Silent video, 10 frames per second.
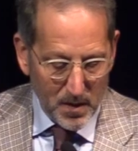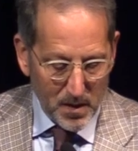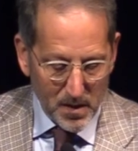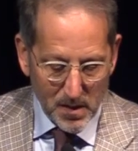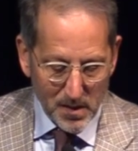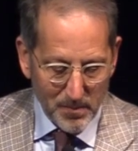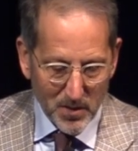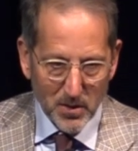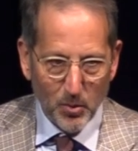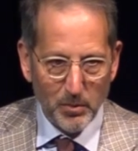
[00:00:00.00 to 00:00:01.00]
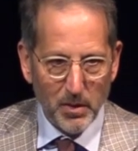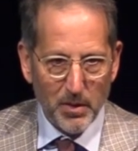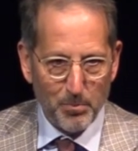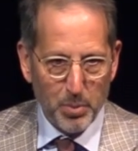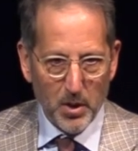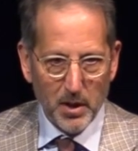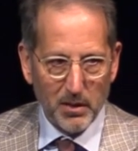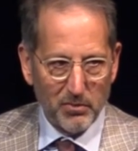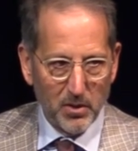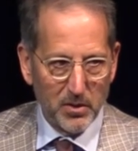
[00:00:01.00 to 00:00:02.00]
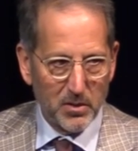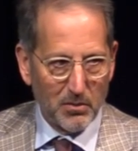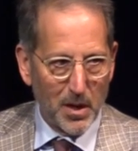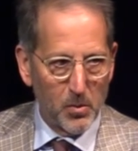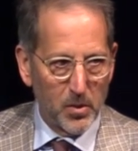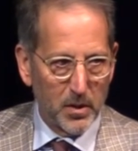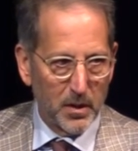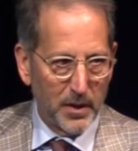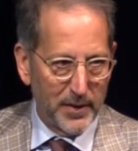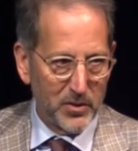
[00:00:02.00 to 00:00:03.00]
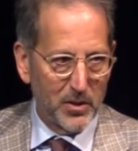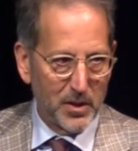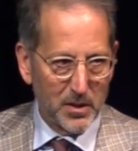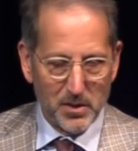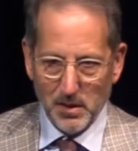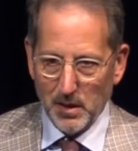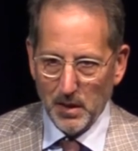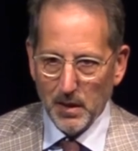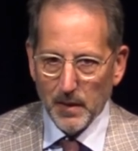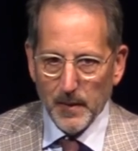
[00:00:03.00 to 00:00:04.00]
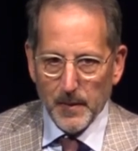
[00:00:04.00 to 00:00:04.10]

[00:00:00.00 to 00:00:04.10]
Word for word: Um, so we've been burning through this groundwater, as you can see